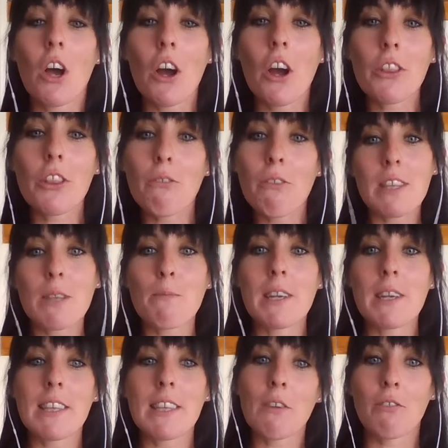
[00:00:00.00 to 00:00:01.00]
are the
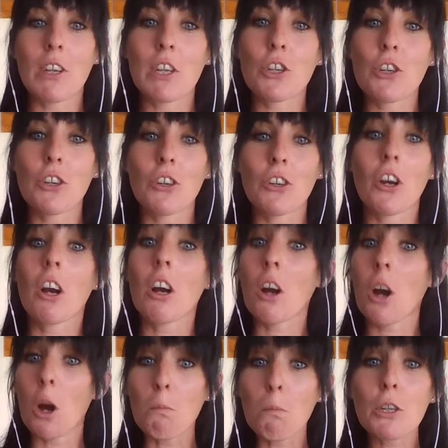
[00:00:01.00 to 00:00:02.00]
resumes that feature
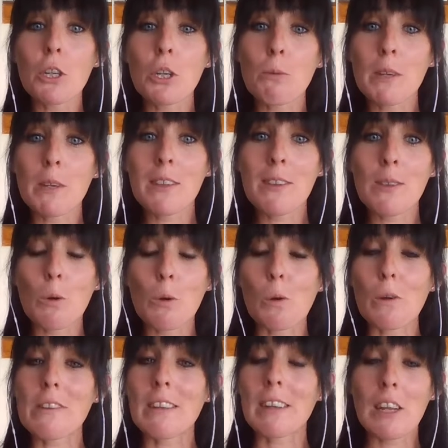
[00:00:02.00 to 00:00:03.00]
accomplishments
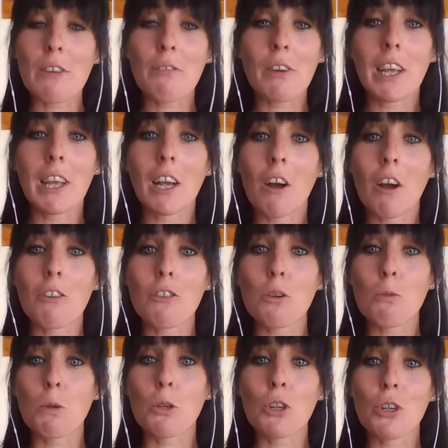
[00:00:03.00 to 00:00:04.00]
or significant
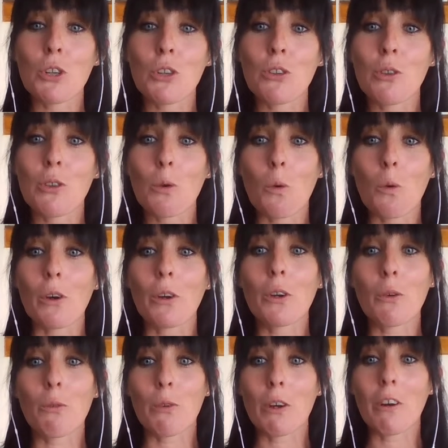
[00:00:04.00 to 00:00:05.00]
contributions or
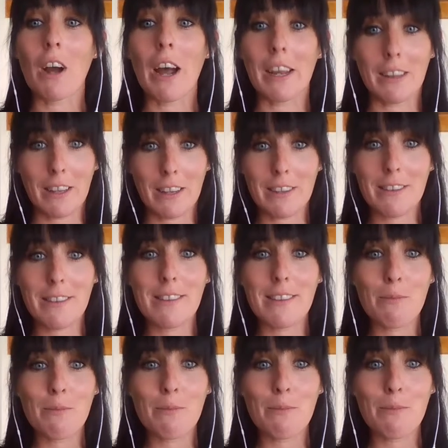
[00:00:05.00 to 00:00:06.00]
career highlights.